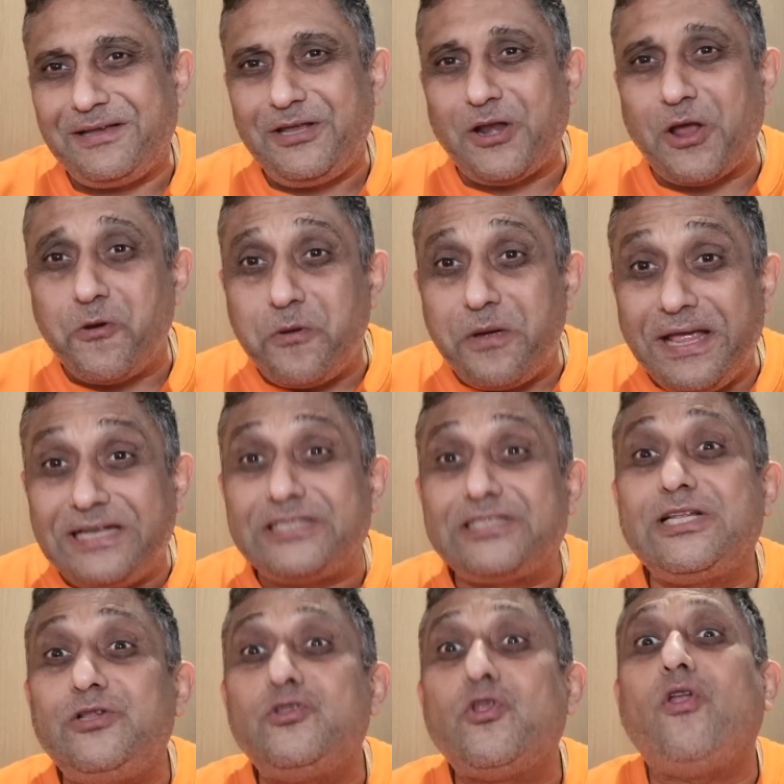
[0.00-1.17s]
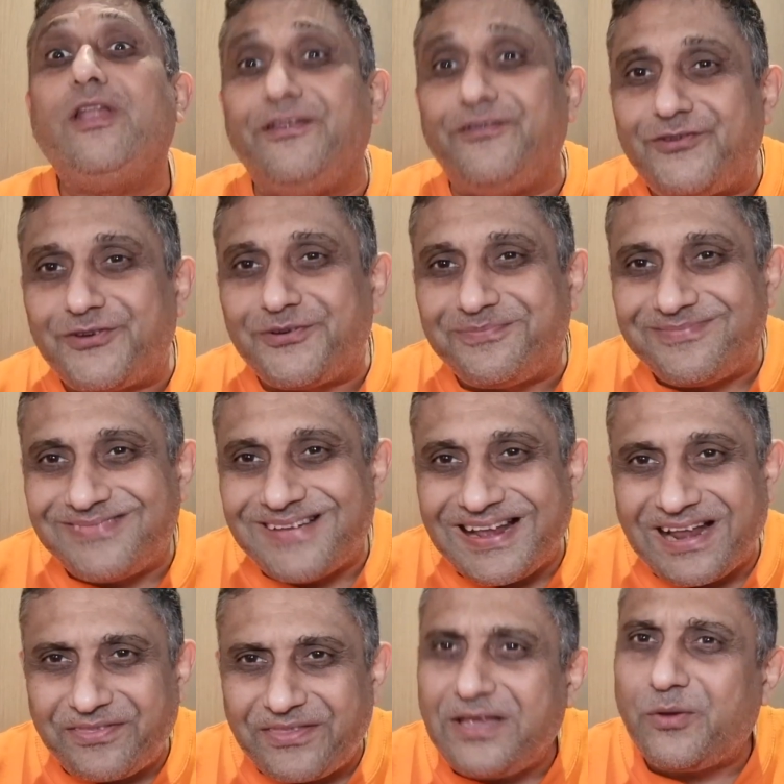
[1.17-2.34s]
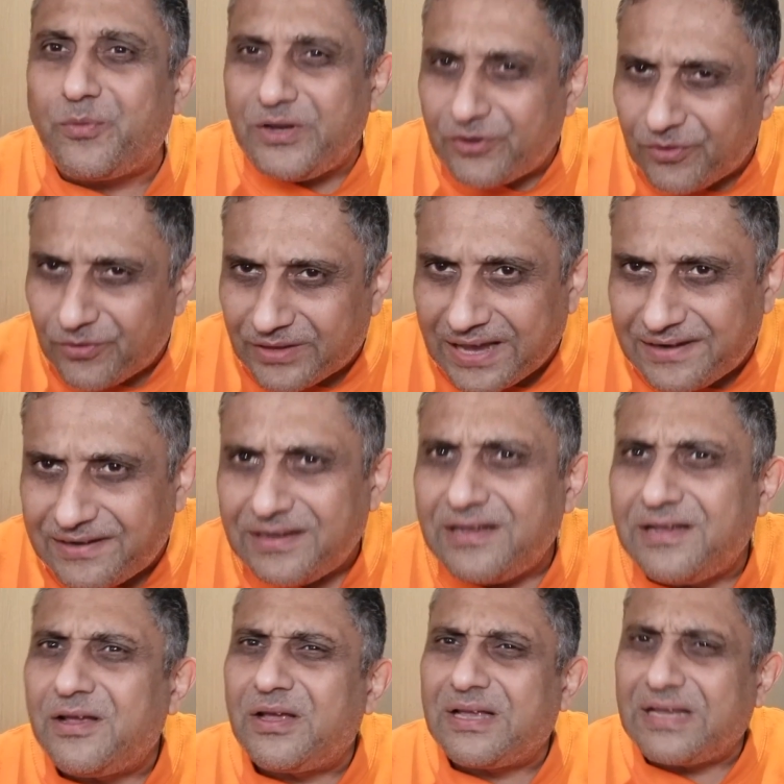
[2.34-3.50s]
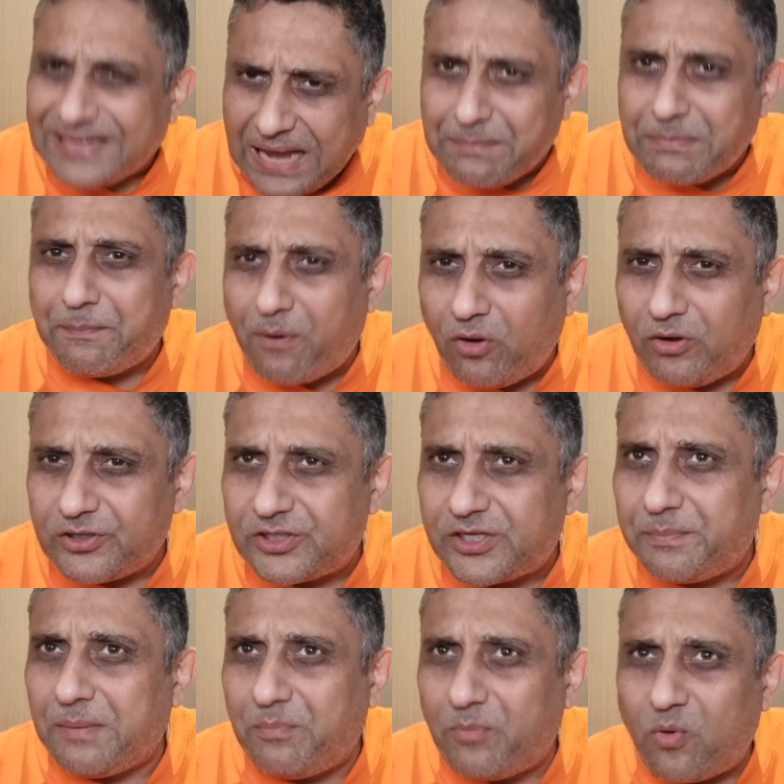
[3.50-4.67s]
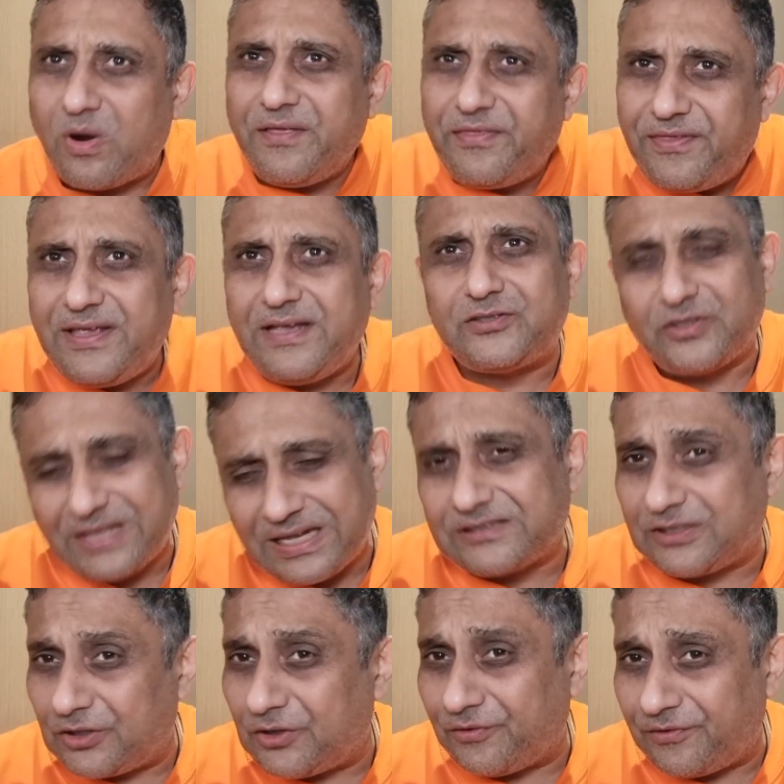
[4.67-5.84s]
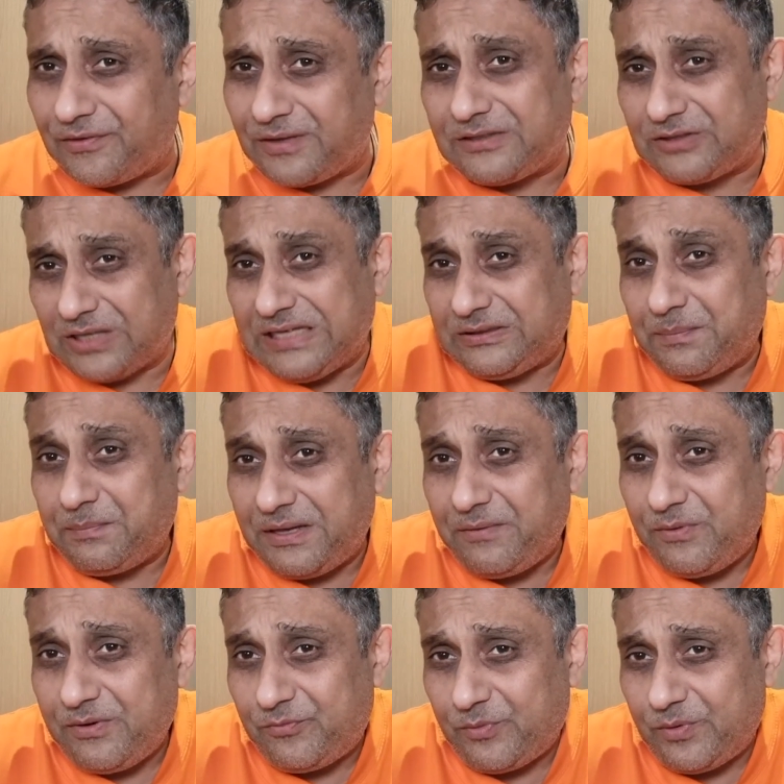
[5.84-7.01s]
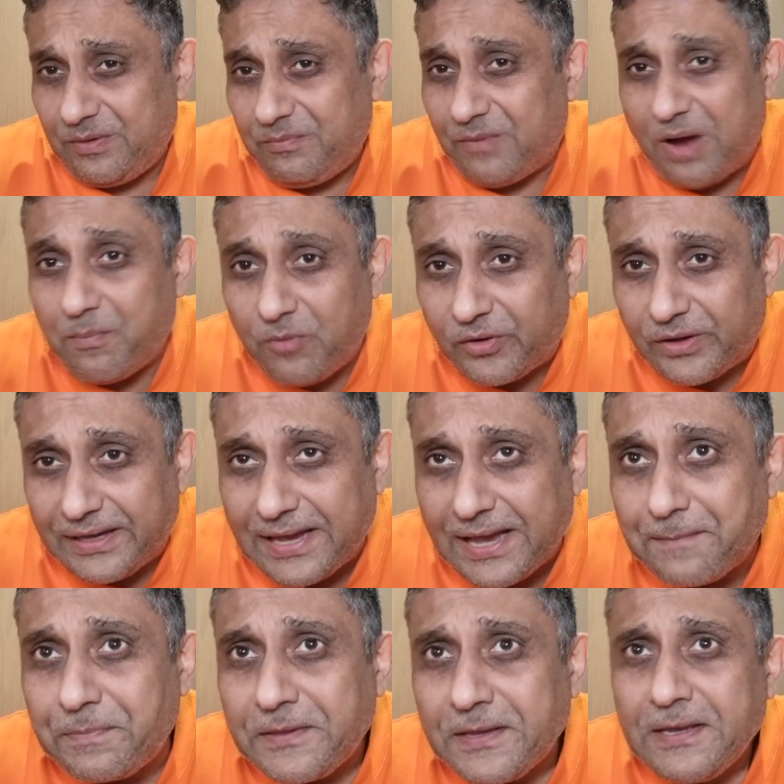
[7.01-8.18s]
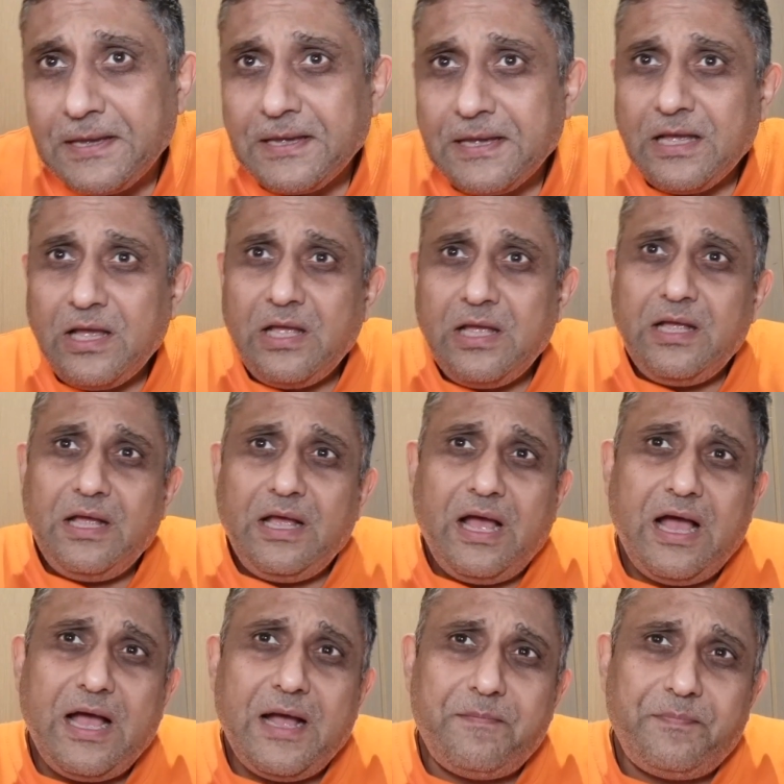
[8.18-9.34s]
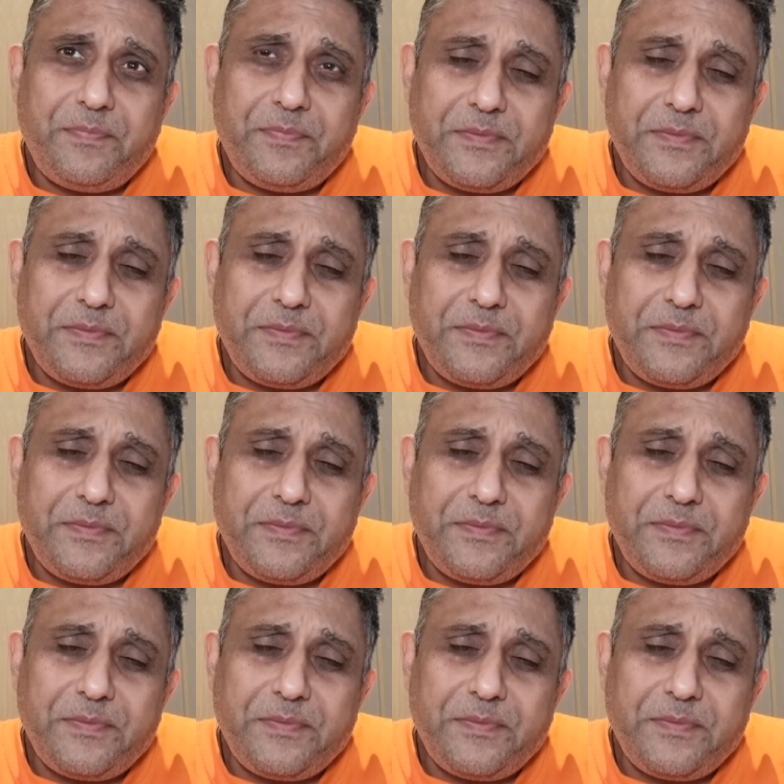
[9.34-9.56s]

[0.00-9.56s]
you know, instill knowledge, and I think we do that. Can be polished a bit more, I think. So that's a good. That's something I'm looking at.